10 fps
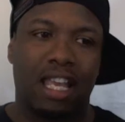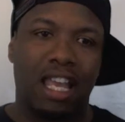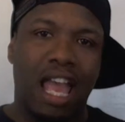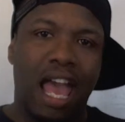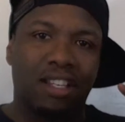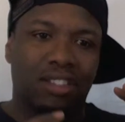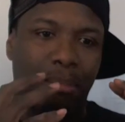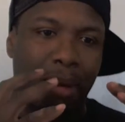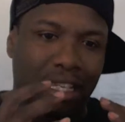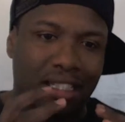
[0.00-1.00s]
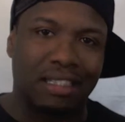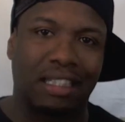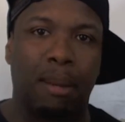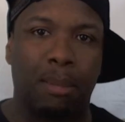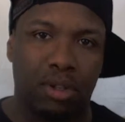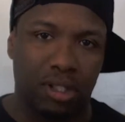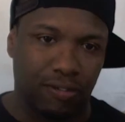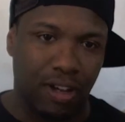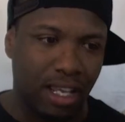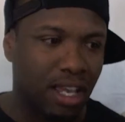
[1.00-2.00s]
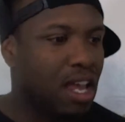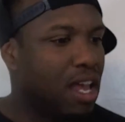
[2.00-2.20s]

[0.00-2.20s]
He has to make a statement on this fight.